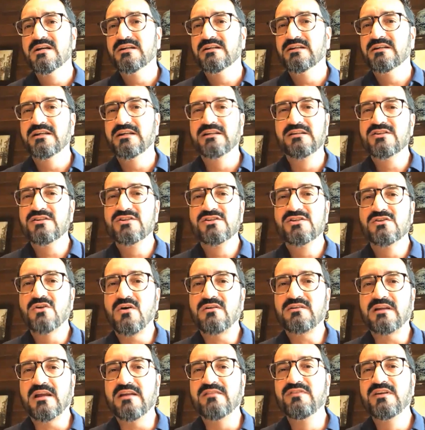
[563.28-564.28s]
it is
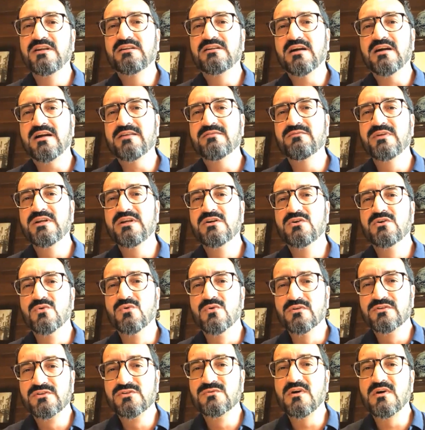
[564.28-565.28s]
not every time we go
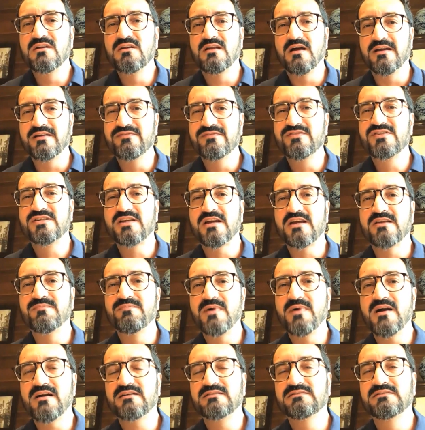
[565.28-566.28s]
through a life
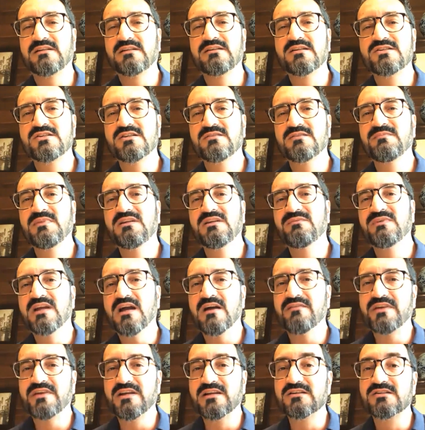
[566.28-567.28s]
setback that doesn't mean we
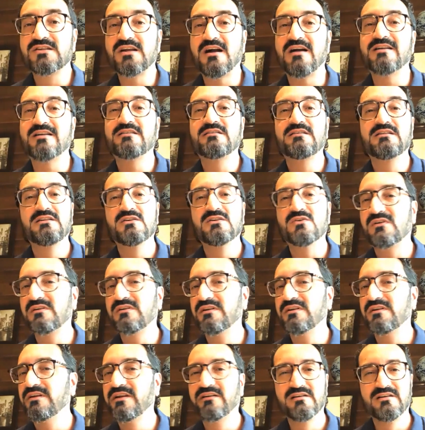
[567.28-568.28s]
have anxiety or
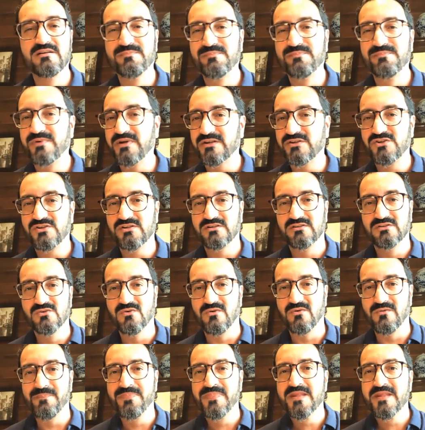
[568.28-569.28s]
clinical depression.
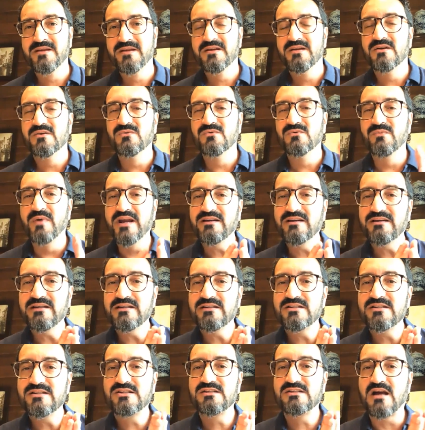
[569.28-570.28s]
No. When
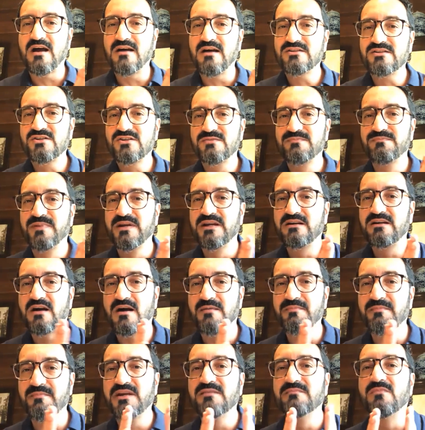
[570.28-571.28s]
it starts
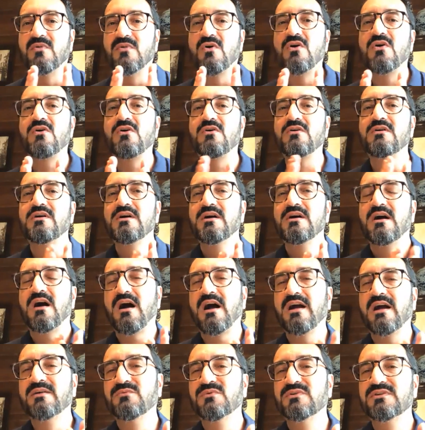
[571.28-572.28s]
becoming more,
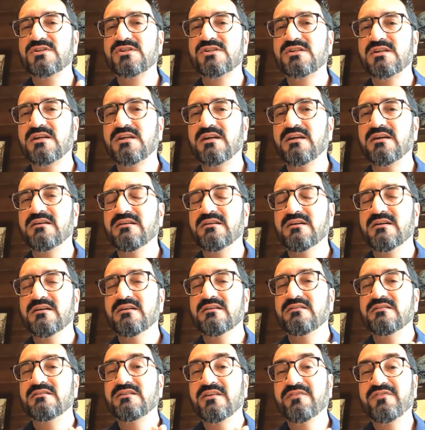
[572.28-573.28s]
I would say,
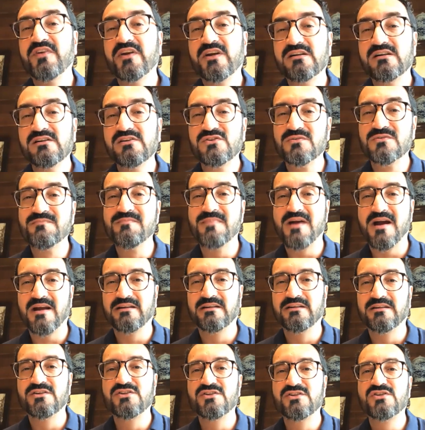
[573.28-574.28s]
difficult to
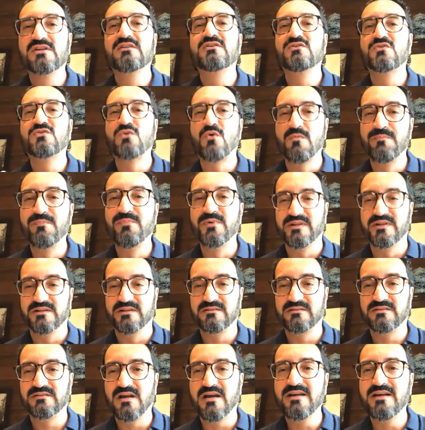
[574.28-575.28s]
manage and cope with,
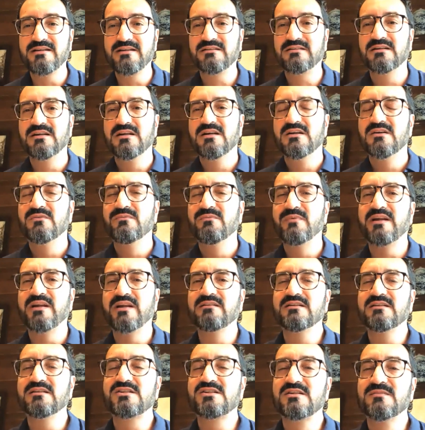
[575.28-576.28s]
right? When
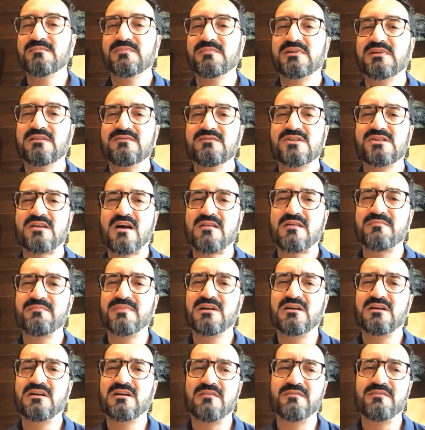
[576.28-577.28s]
the symptoms start
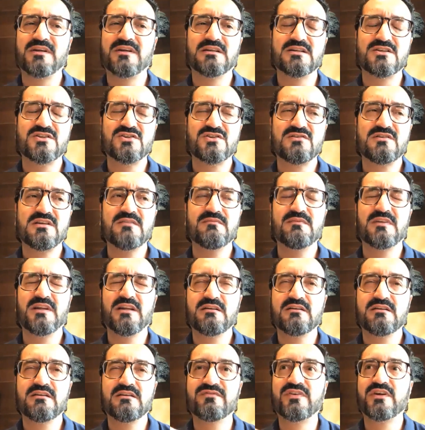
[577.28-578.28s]
becoming extremely
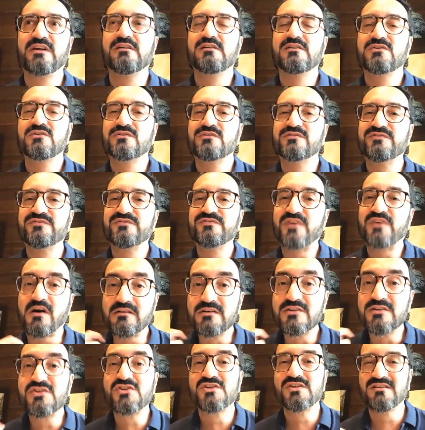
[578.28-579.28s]
difficult to
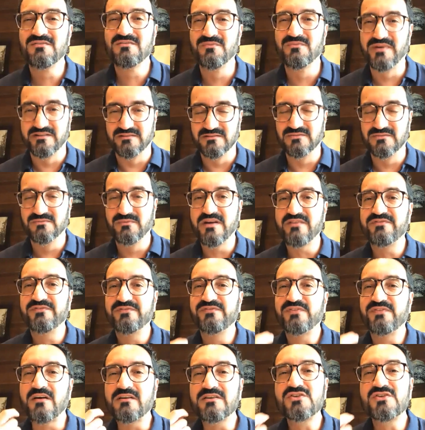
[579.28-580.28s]
function with, where
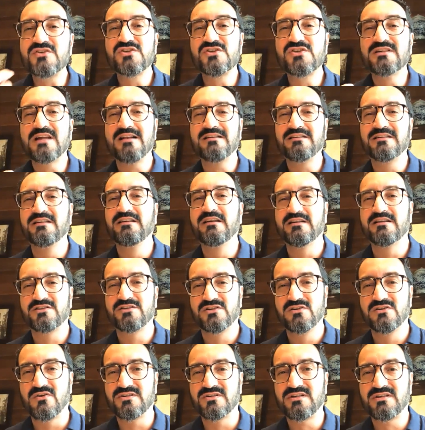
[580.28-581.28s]
functionality
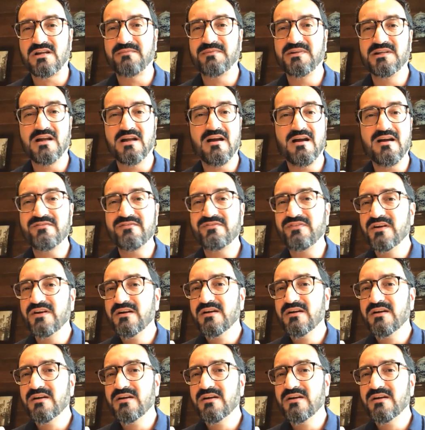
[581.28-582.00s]
gets lost. I mean, I have